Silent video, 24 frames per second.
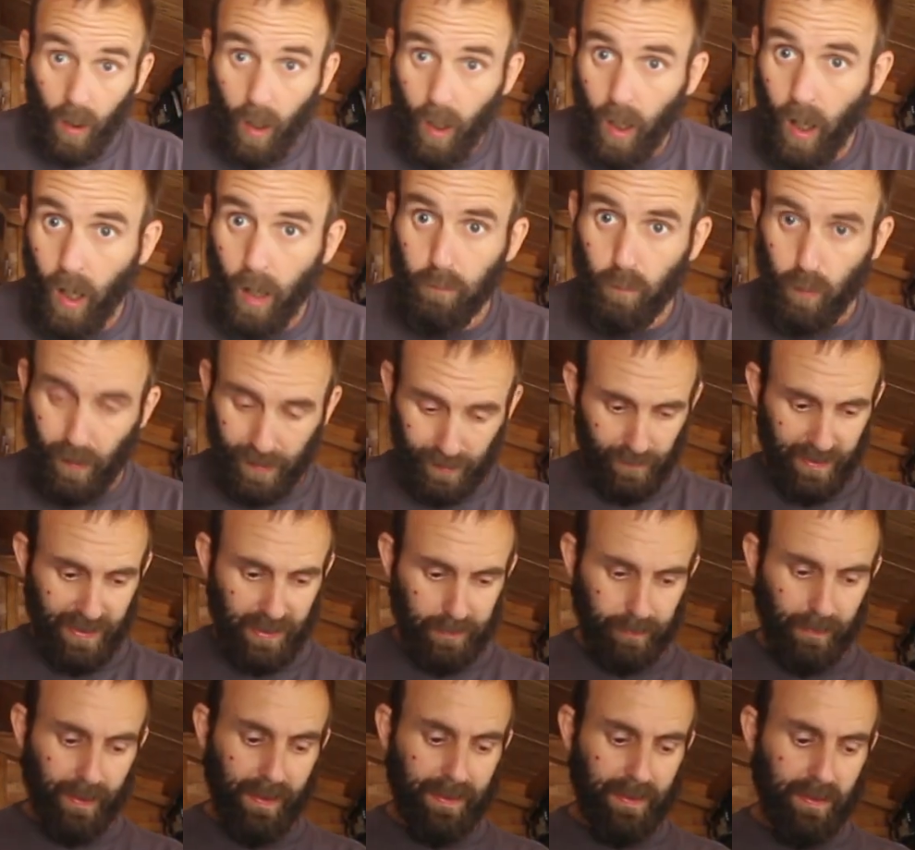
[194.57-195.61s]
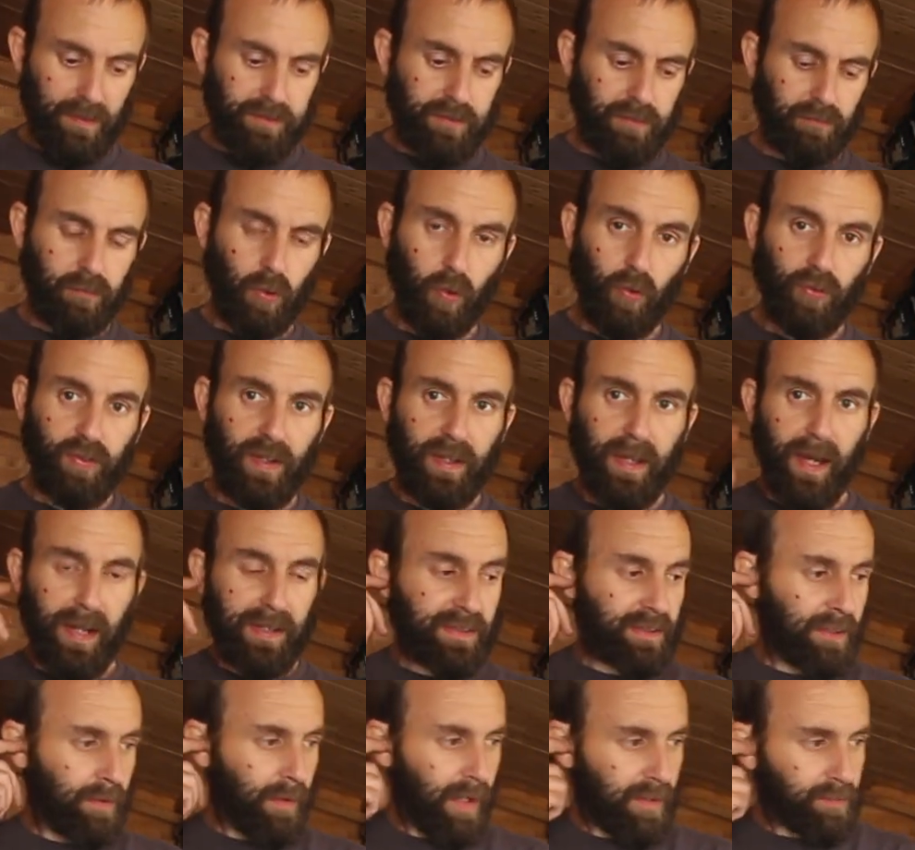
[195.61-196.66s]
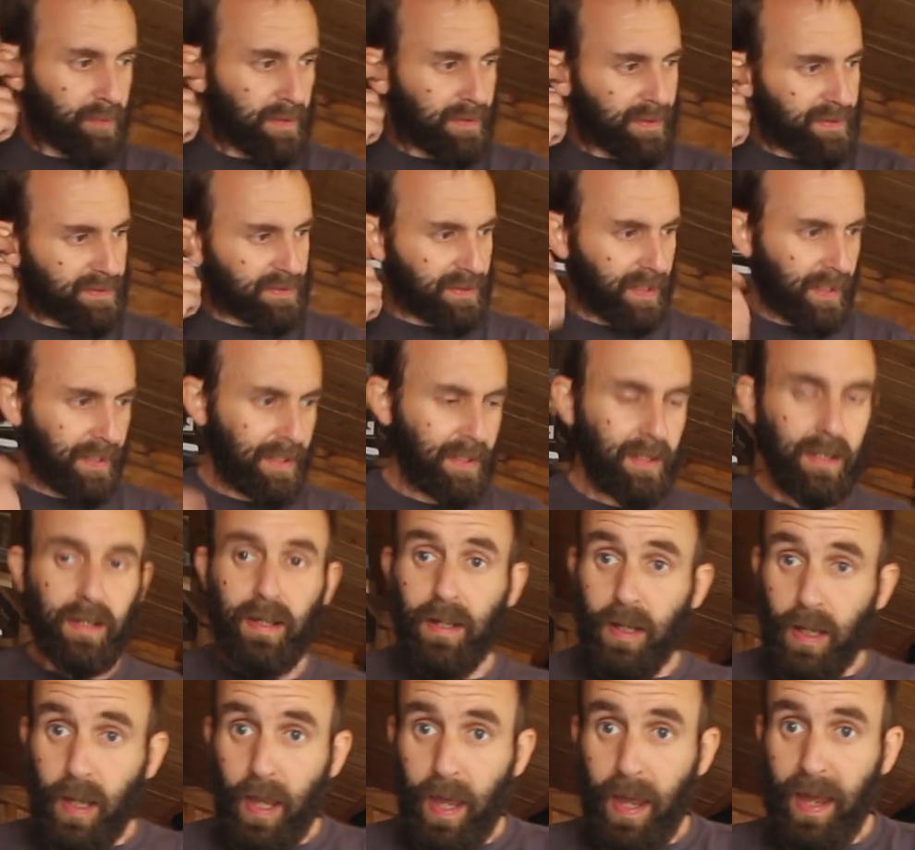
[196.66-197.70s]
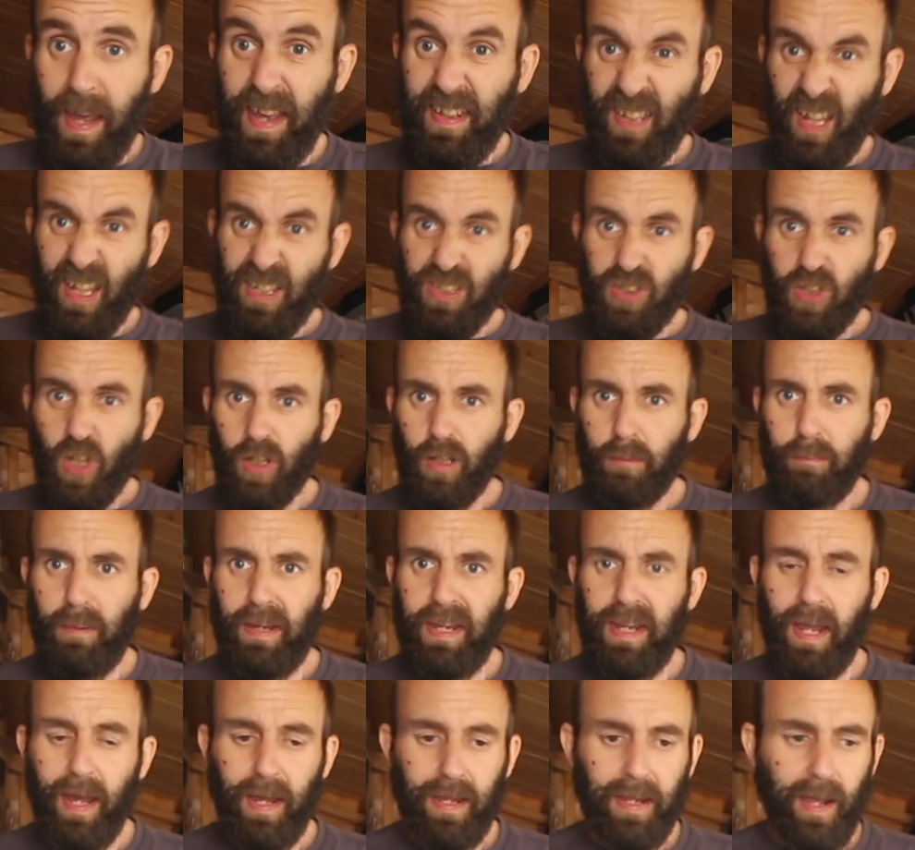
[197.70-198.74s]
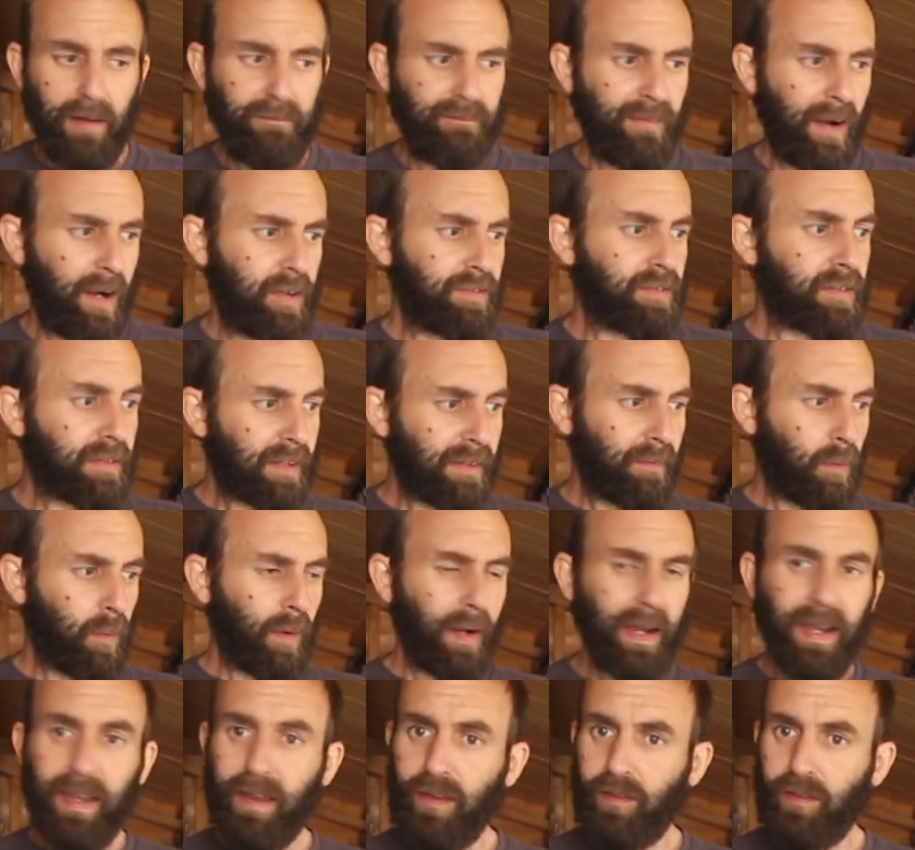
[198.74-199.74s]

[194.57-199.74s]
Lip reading: we're going to explain the rules again. So as we did say, it is going to be a 1000 giveaway.